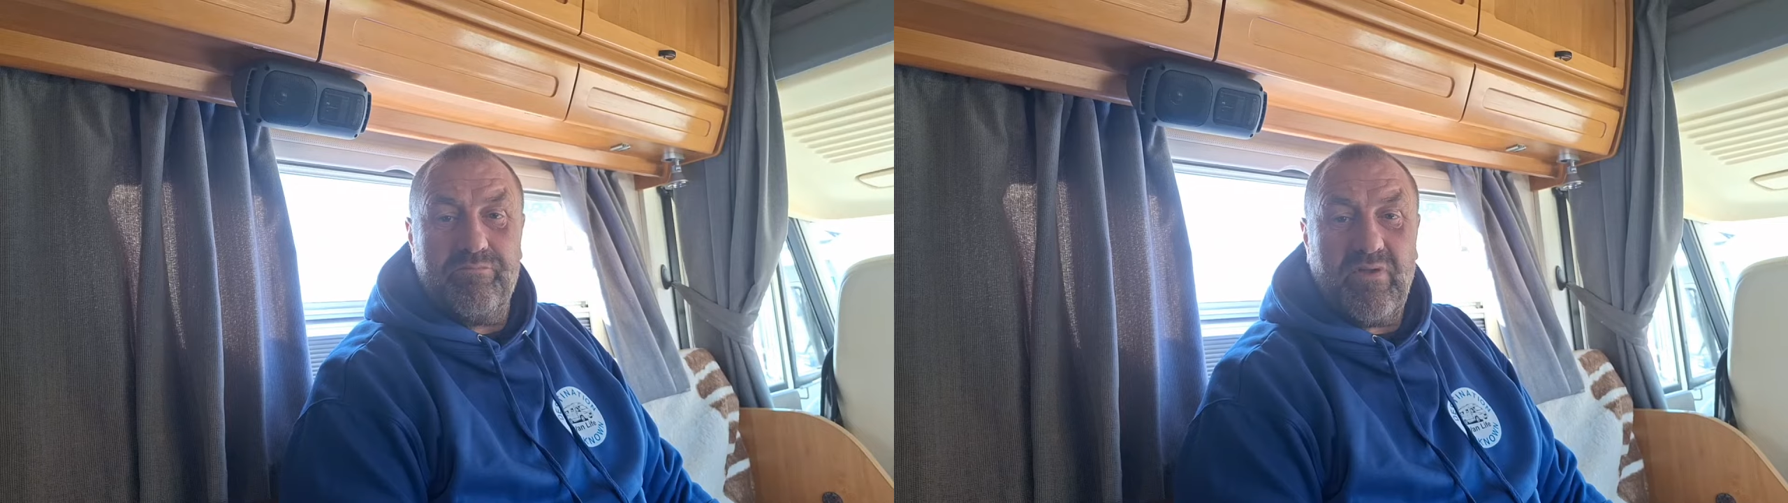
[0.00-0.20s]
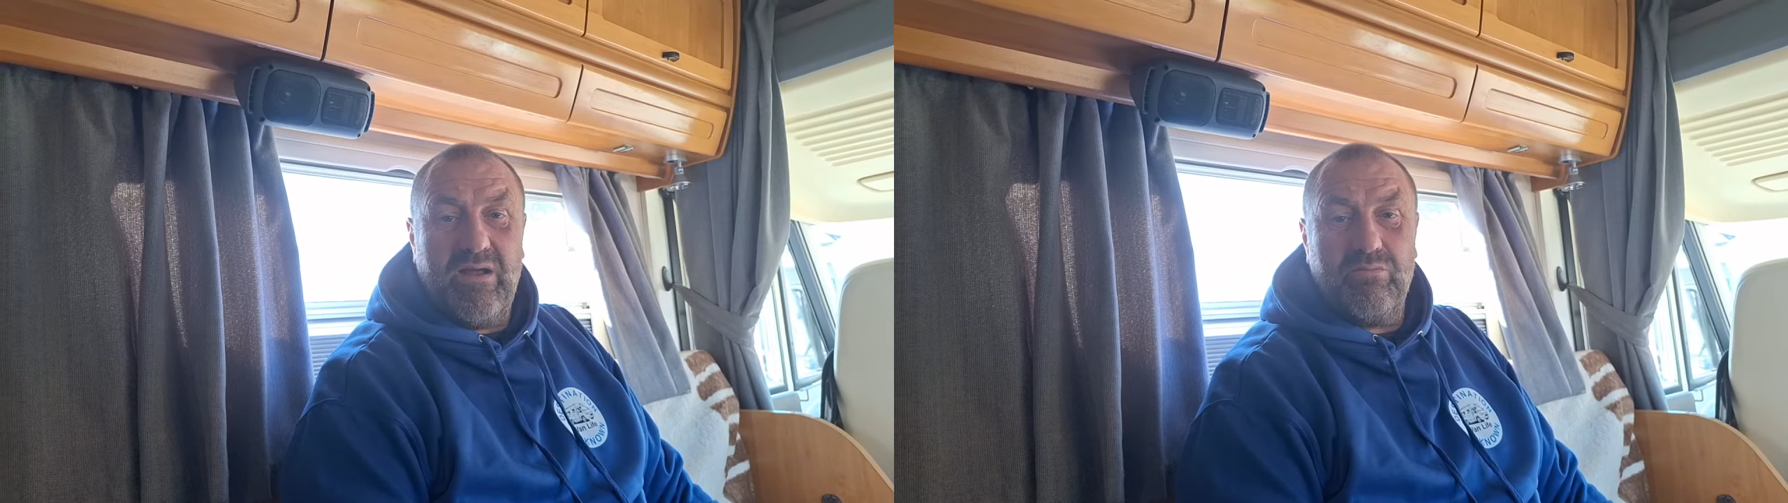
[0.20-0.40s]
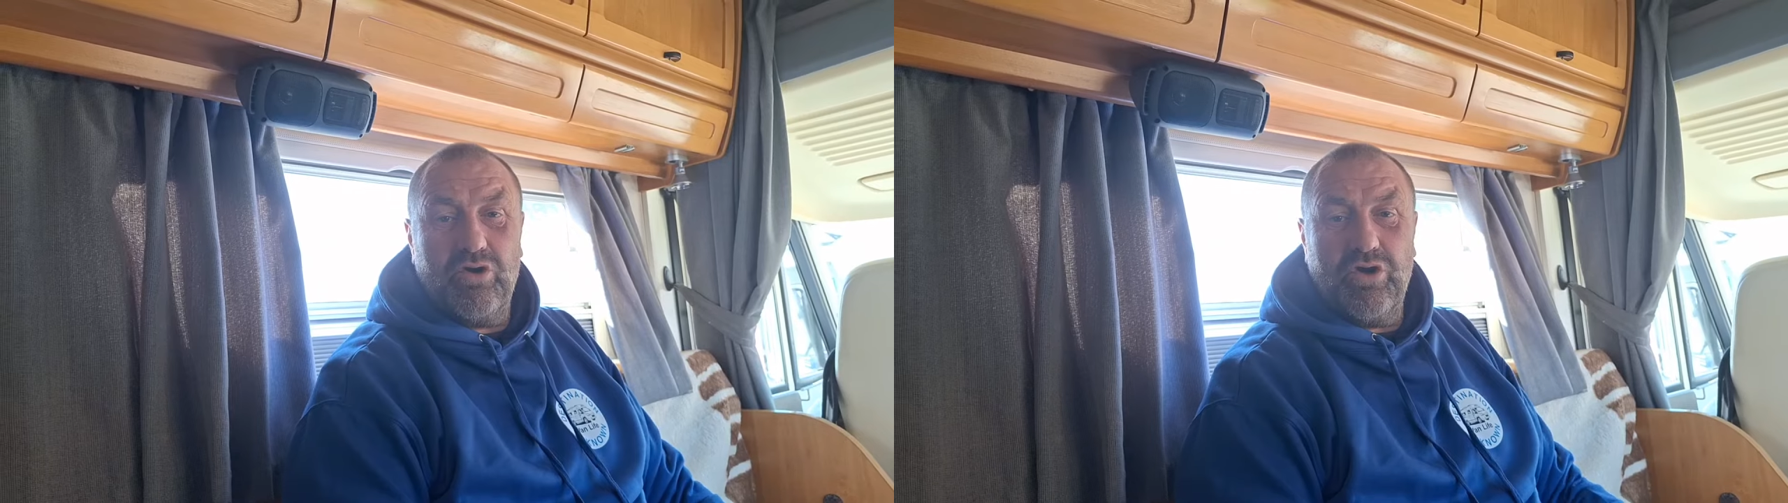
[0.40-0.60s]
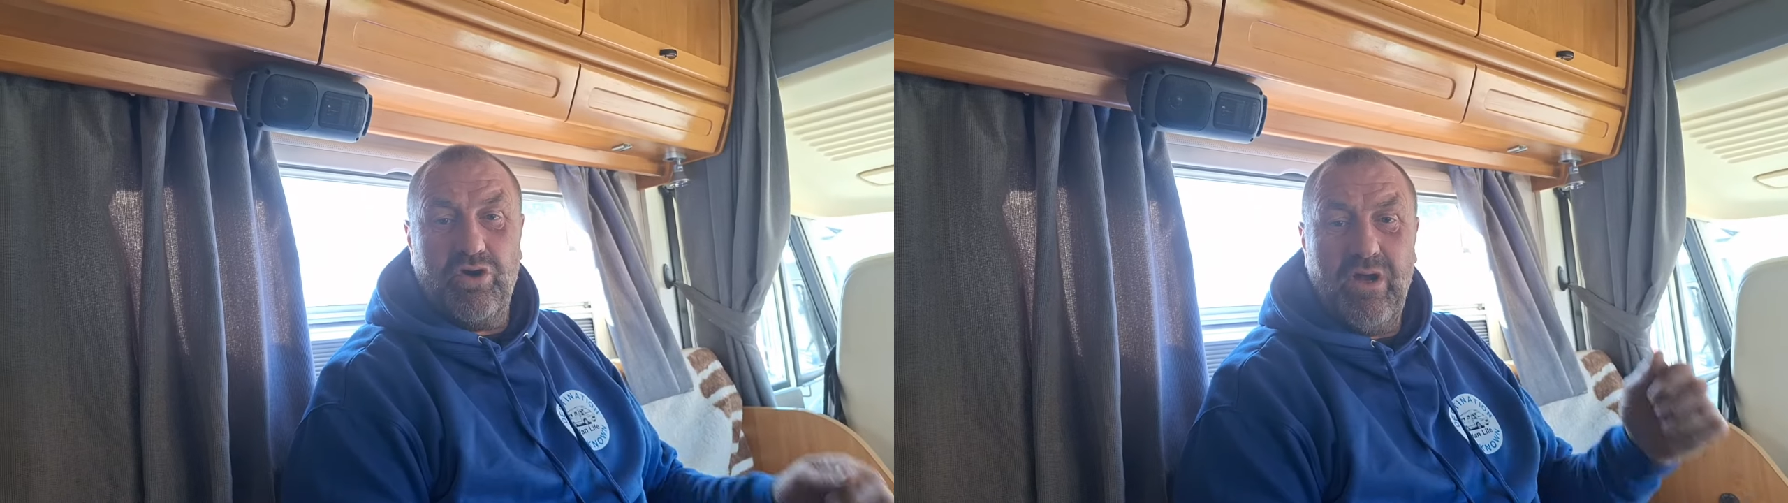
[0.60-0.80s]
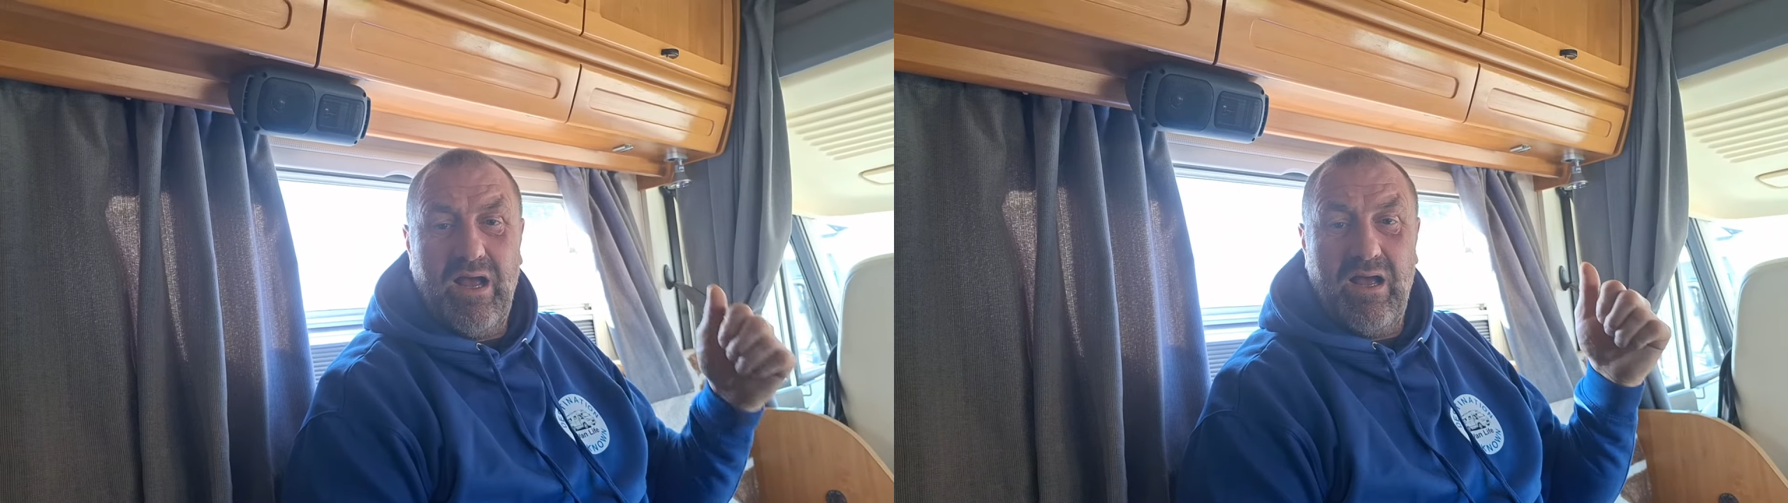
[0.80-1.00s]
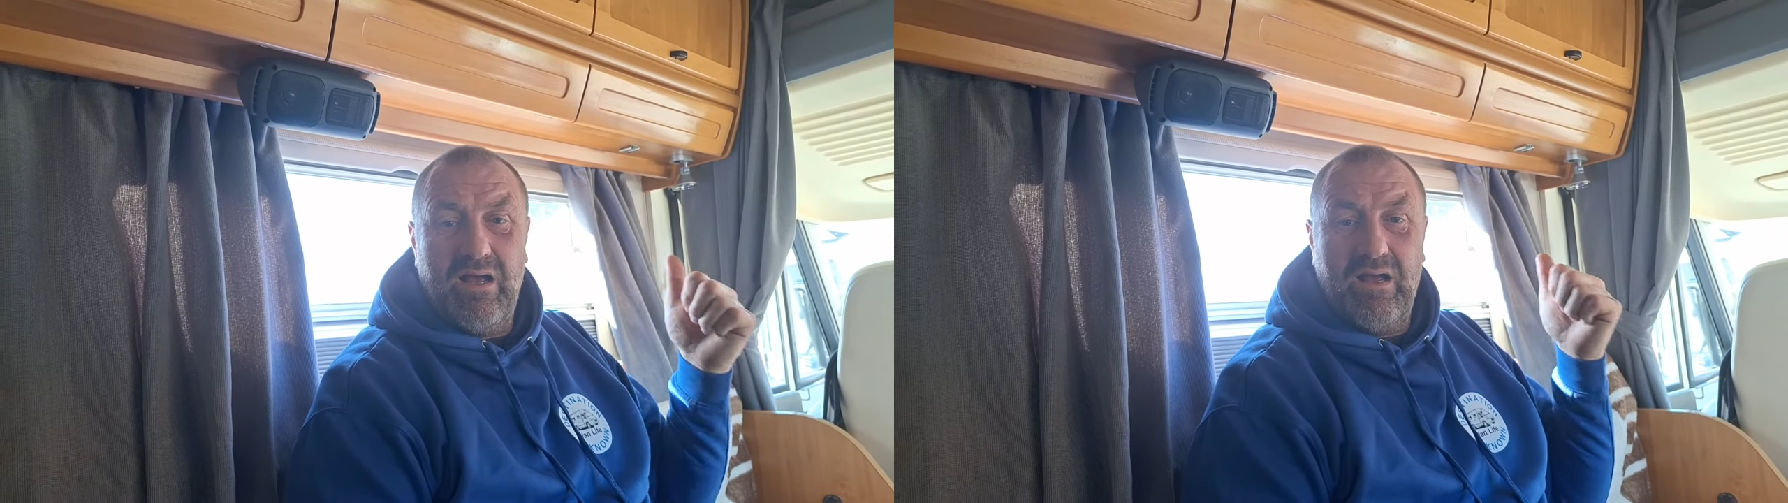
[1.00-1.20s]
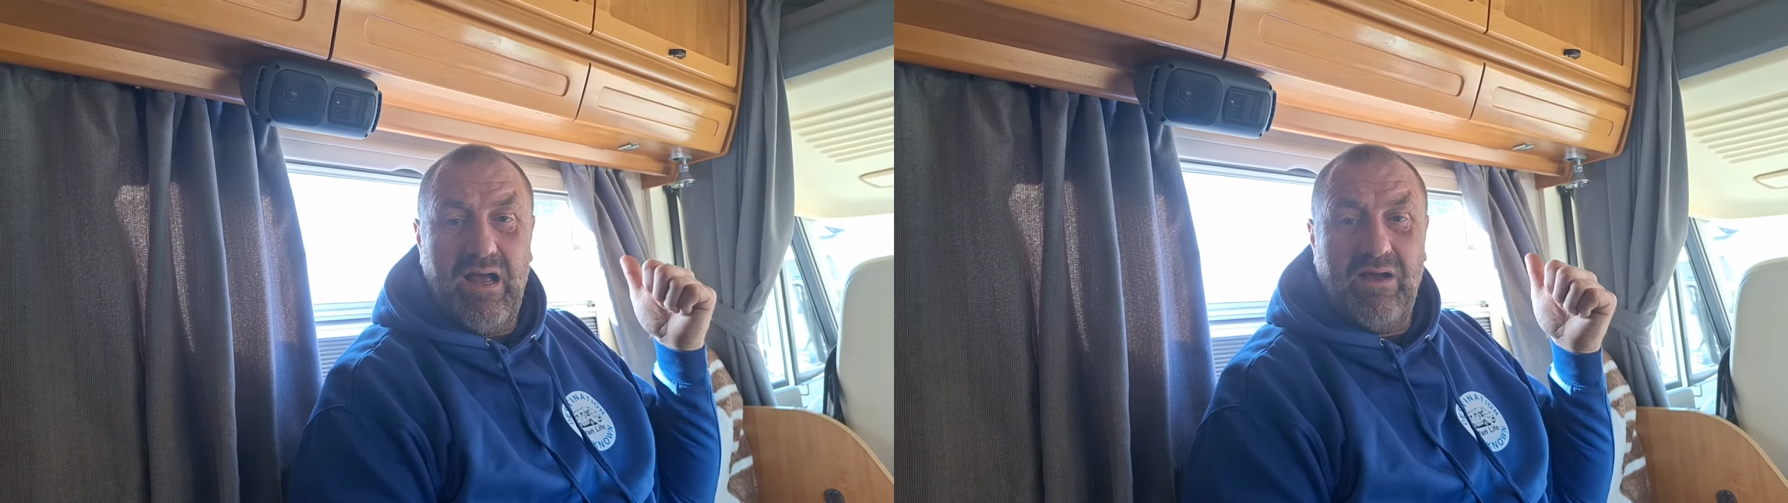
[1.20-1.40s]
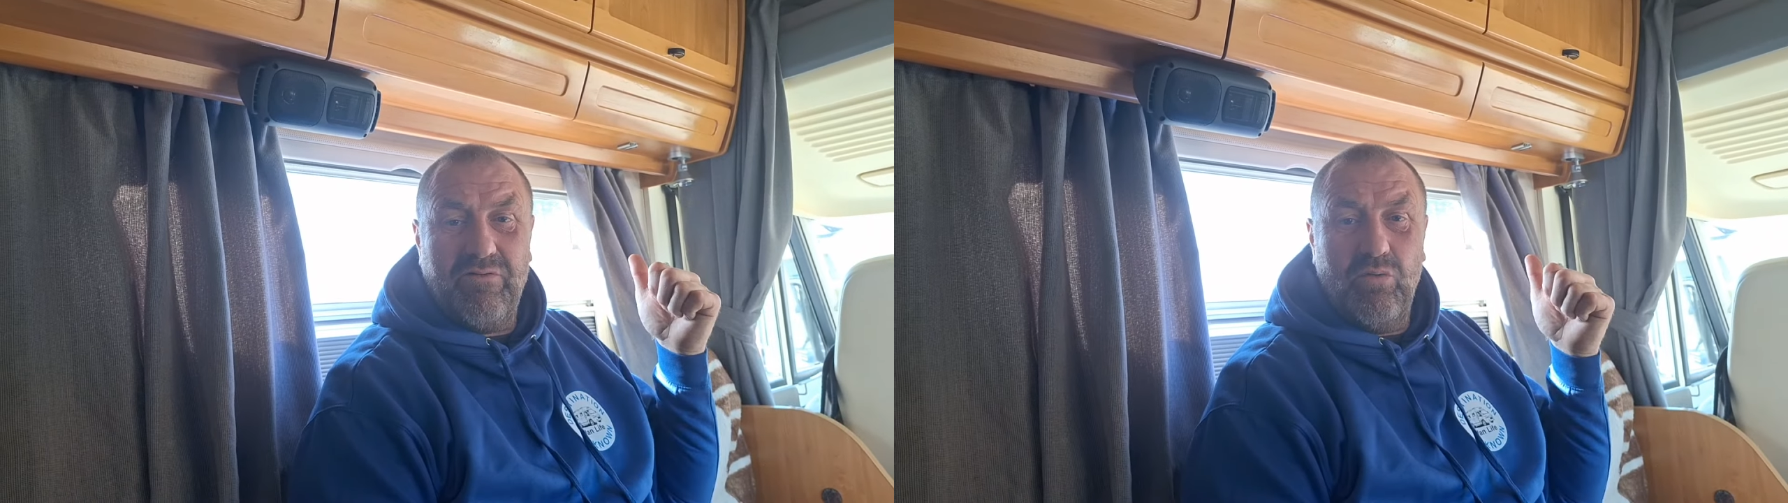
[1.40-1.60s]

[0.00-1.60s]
I'm going to have a